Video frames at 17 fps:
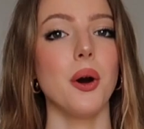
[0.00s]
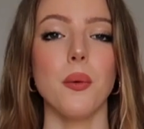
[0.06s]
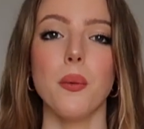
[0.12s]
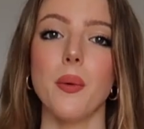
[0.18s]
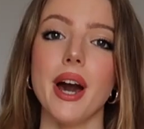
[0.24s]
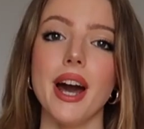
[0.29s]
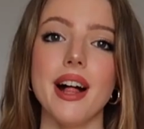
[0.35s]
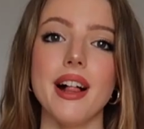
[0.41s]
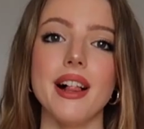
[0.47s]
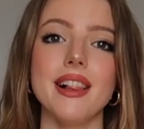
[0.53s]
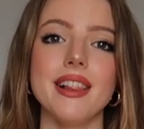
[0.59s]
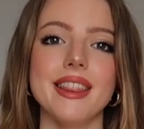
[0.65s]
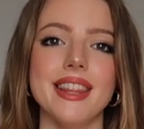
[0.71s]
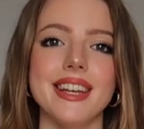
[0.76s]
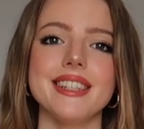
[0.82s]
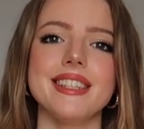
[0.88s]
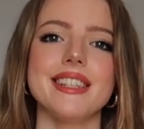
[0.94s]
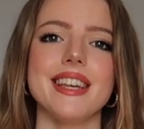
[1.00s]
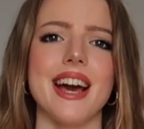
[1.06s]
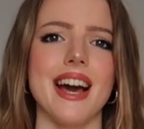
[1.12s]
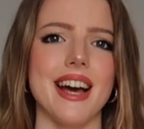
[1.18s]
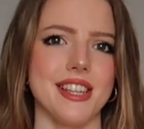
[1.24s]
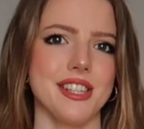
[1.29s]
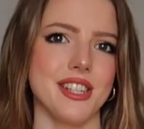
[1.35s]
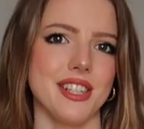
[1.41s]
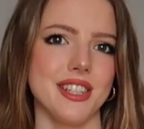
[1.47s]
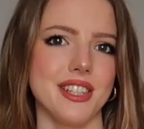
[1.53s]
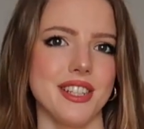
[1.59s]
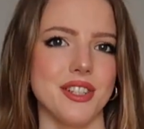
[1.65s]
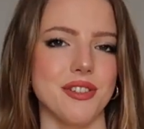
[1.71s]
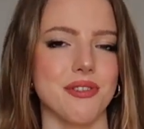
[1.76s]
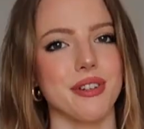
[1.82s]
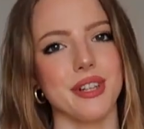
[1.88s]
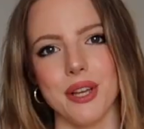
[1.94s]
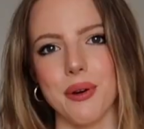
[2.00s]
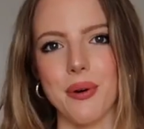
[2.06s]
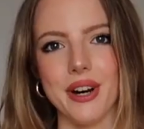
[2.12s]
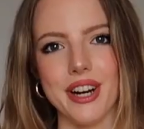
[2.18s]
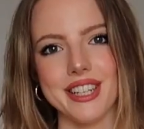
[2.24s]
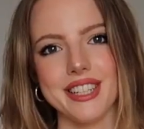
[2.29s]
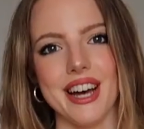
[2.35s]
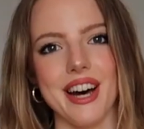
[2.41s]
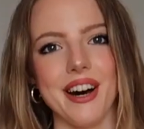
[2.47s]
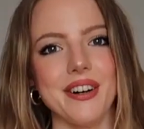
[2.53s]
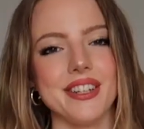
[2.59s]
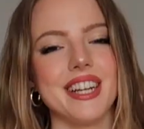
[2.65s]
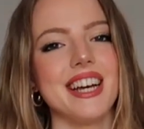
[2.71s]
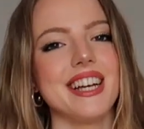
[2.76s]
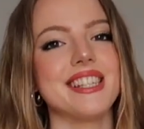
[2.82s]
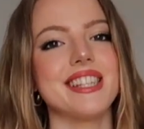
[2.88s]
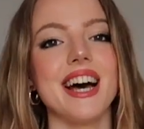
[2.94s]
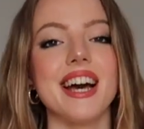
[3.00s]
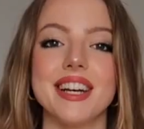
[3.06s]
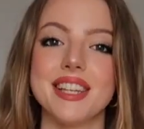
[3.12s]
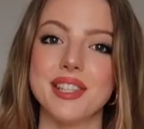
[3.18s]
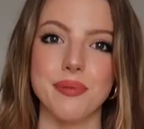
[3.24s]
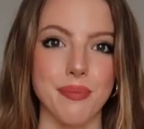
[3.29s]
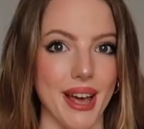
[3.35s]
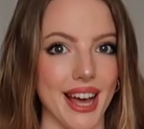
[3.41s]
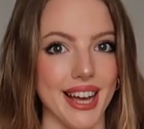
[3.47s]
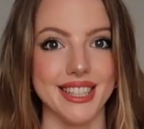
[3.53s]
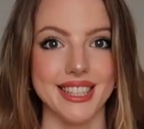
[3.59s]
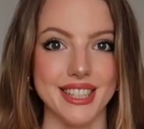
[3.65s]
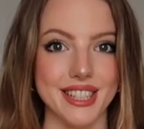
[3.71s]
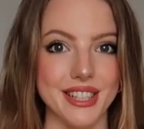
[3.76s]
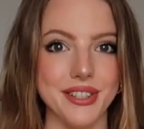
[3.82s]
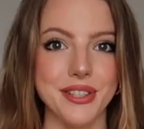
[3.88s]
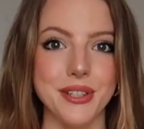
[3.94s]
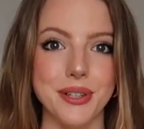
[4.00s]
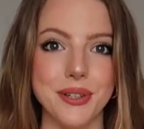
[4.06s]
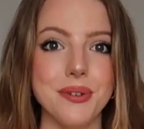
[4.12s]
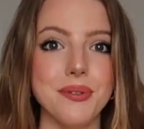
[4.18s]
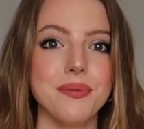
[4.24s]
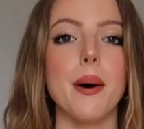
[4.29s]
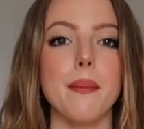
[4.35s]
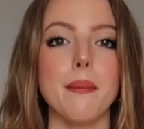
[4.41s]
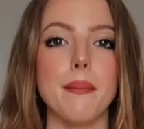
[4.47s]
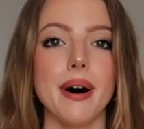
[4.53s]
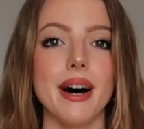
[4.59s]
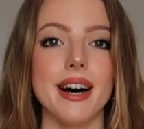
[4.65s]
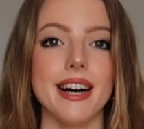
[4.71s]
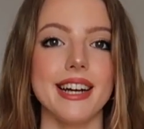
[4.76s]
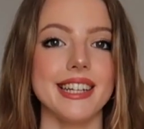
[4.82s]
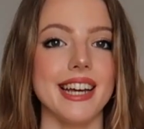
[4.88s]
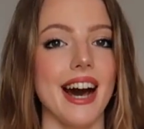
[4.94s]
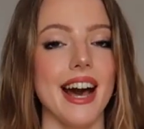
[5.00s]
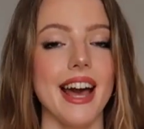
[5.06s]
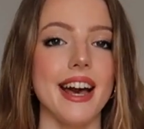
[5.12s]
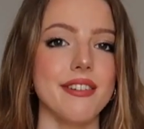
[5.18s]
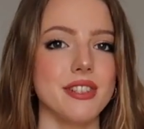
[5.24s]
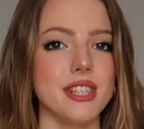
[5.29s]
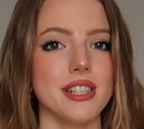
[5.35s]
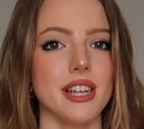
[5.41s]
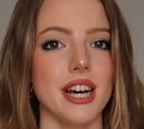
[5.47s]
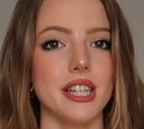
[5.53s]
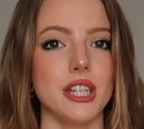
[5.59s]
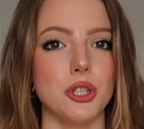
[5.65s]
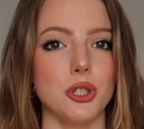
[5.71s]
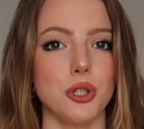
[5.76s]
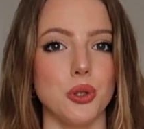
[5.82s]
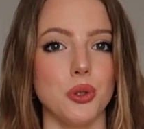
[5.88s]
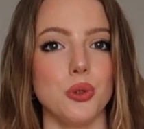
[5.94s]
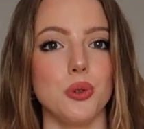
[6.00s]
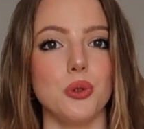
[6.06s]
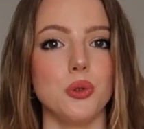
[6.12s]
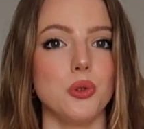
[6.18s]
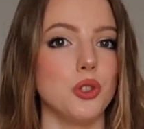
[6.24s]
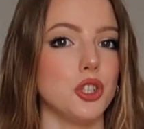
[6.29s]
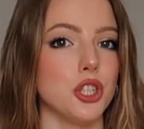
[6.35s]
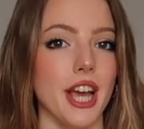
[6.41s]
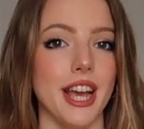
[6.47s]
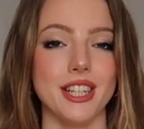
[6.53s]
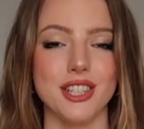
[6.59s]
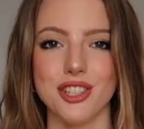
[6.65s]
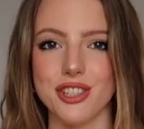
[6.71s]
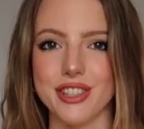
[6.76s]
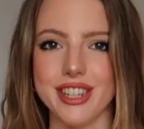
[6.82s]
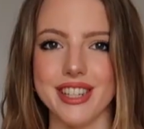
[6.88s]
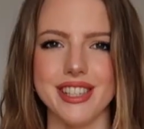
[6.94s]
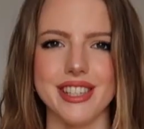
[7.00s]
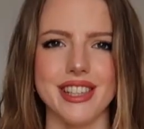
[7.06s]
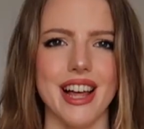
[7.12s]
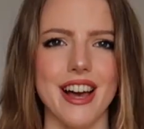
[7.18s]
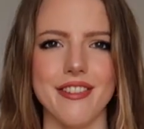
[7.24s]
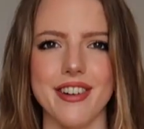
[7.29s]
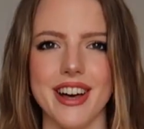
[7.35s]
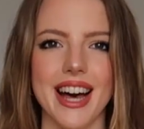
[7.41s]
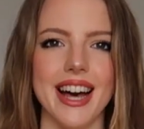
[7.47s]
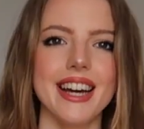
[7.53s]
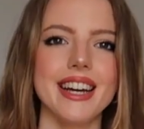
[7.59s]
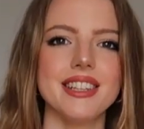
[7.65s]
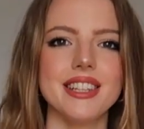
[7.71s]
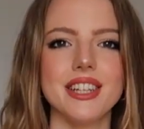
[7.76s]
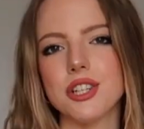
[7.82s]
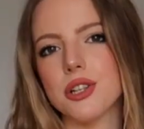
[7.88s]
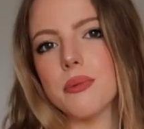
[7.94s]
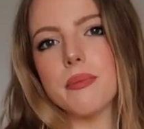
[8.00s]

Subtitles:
Well, this hasn't really worked out as I expected it to, but I have decided to change this life hack a little